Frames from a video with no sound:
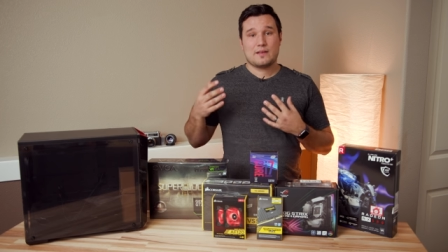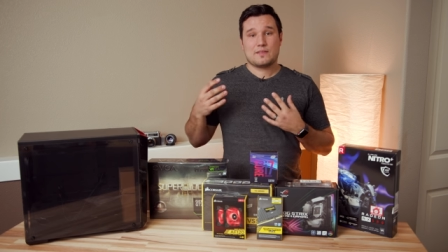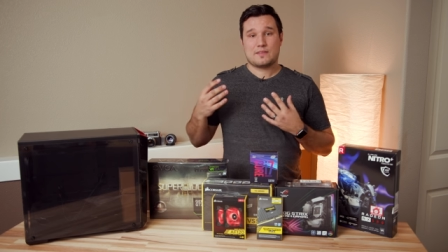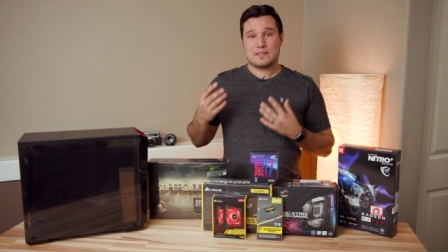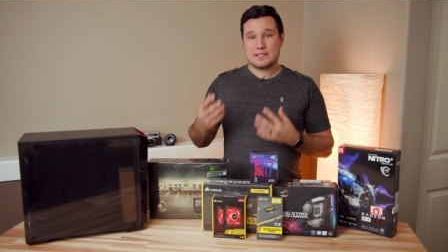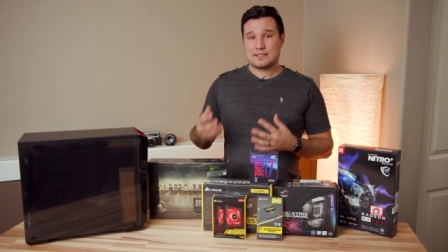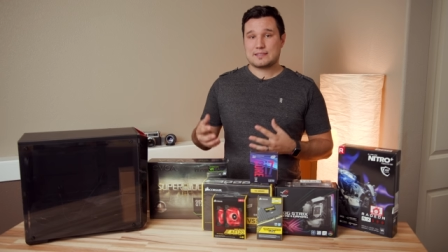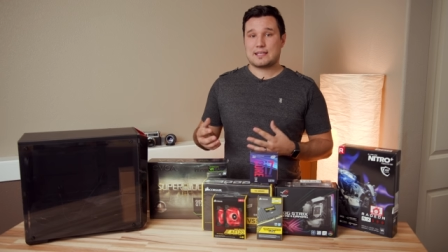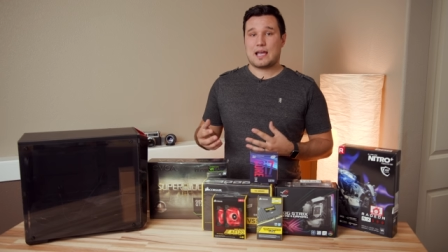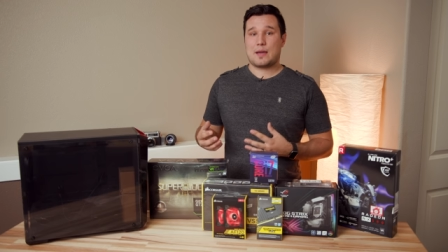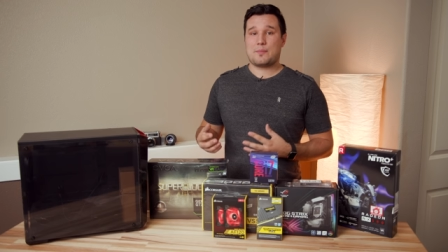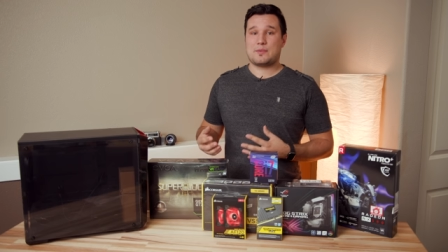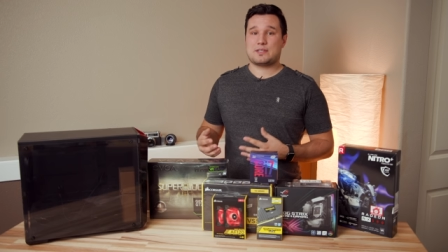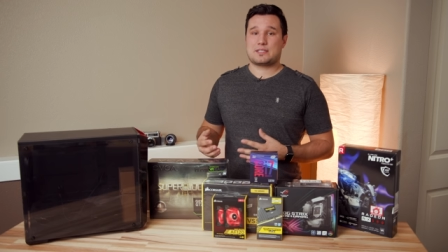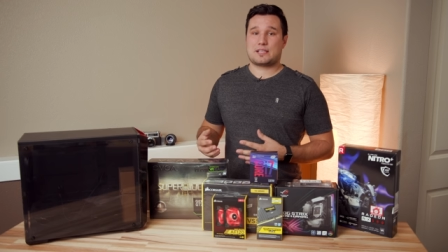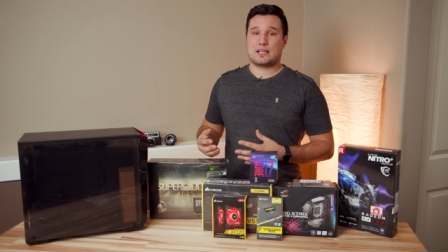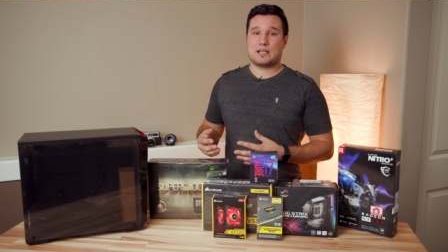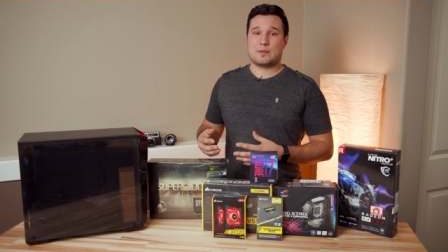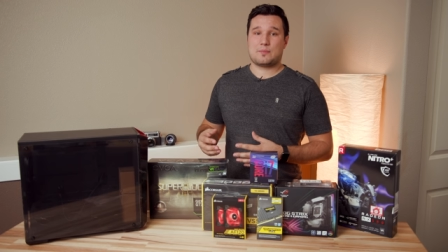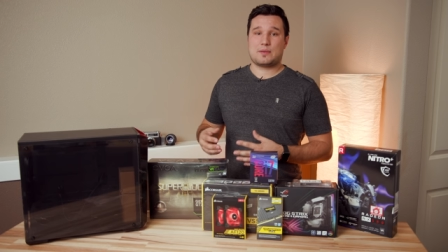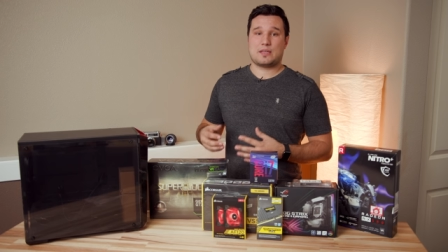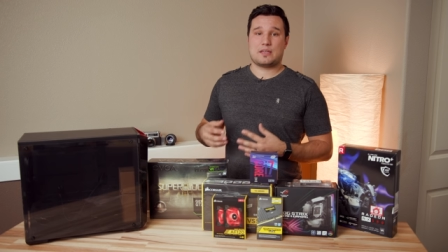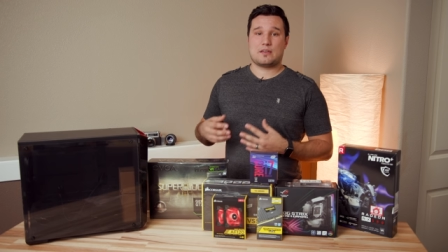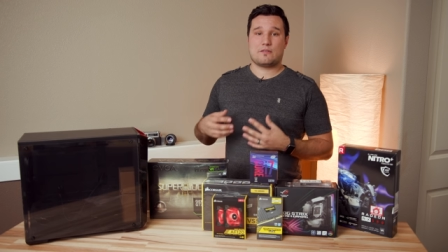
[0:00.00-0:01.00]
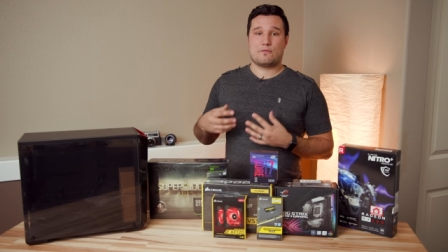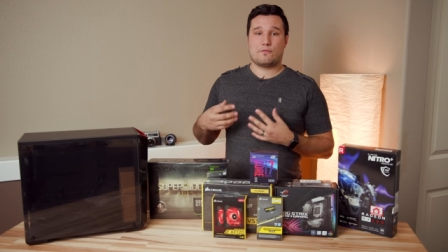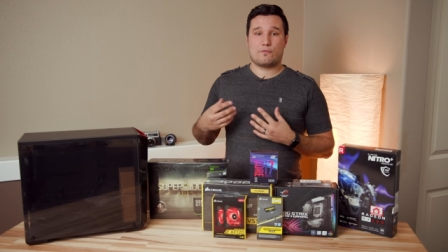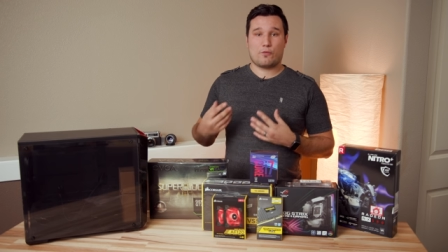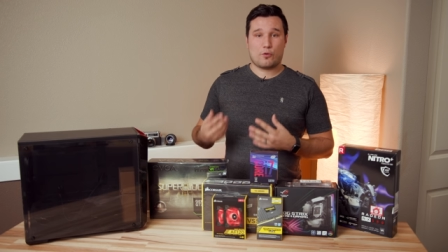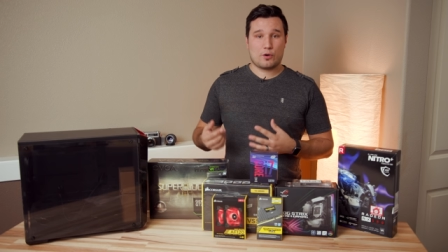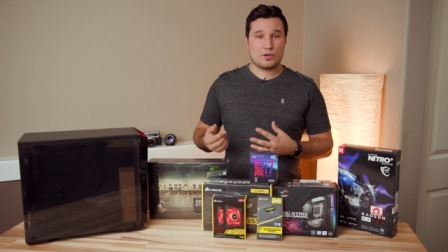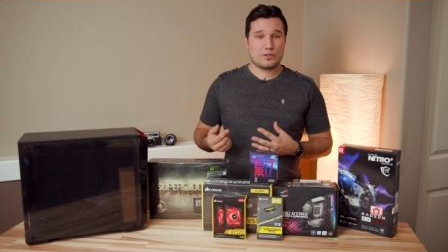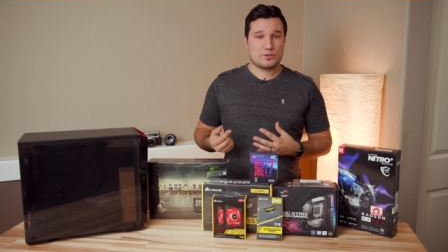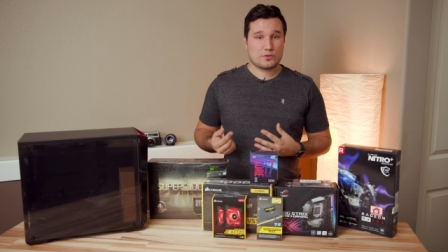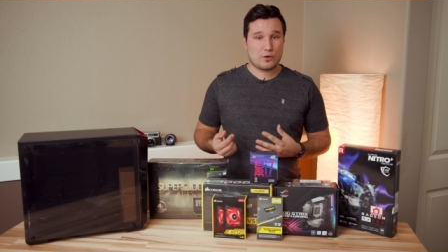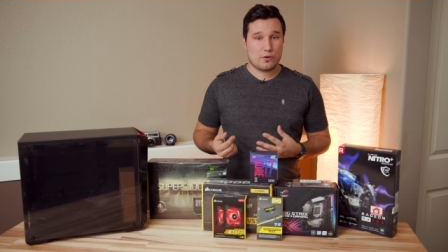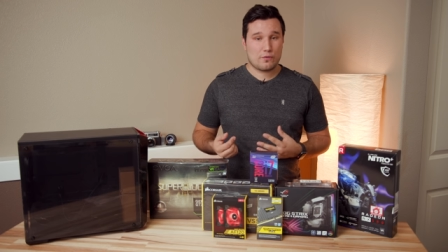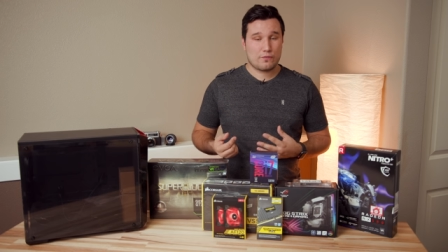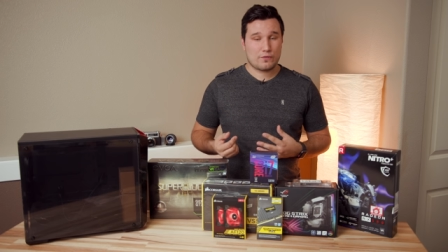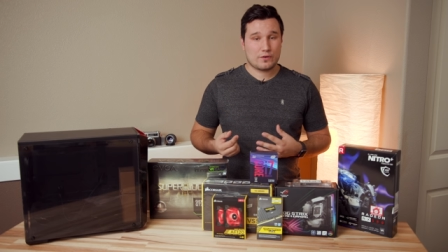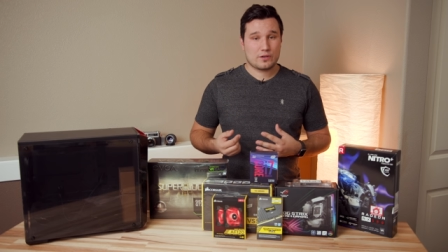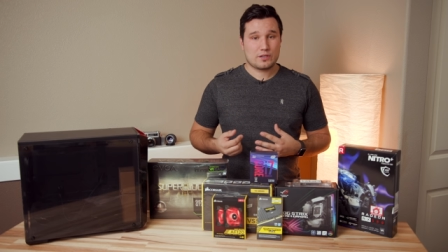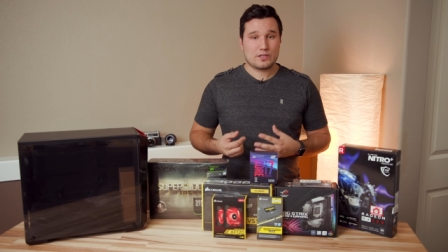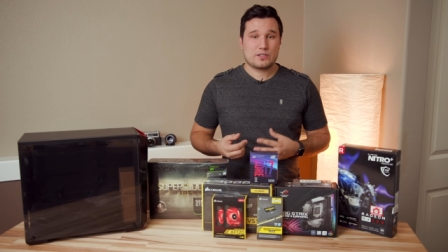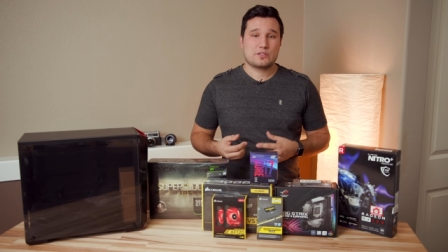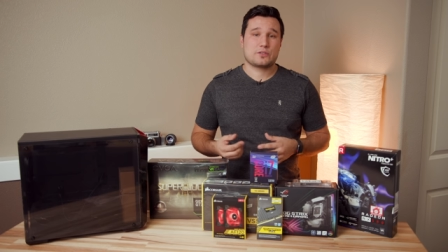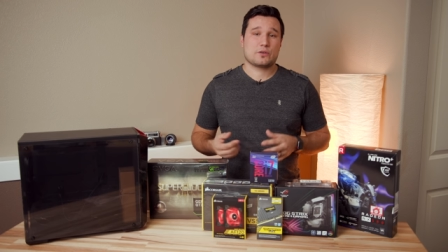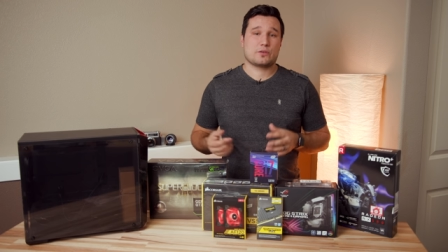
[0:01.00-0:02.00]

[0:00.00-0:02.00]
This time it's gonna be voiceover,